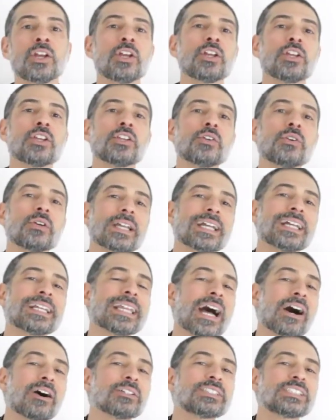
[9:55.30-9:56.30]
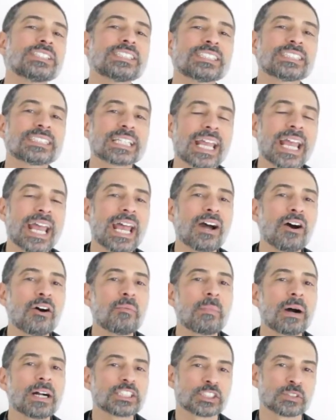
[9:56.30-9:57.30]
You can now scale
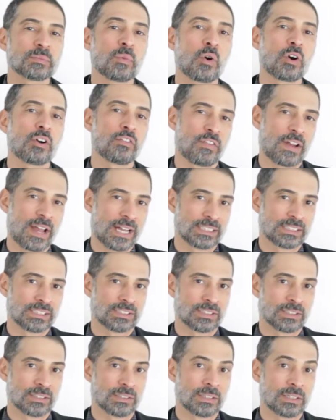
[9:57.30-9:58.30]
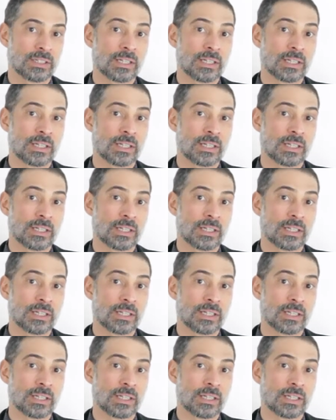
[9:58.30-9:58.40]
much more faster.